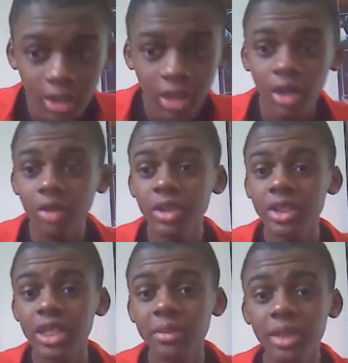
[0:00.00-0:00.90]
Oh, and the
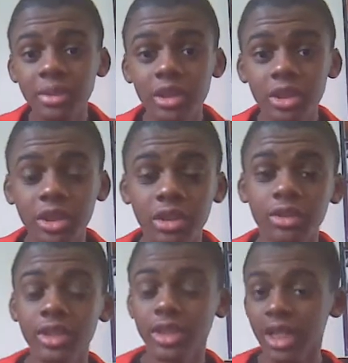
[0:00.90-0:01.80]
team-ups on the show
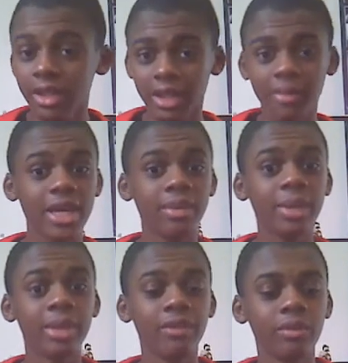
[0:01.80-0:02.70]
is kind of like Batman
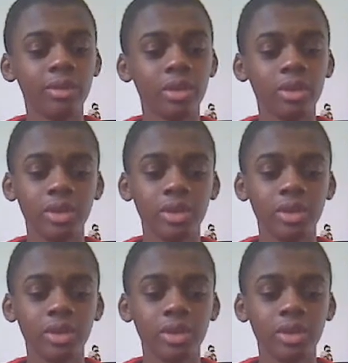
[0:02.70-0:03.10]
Brave and the Bold.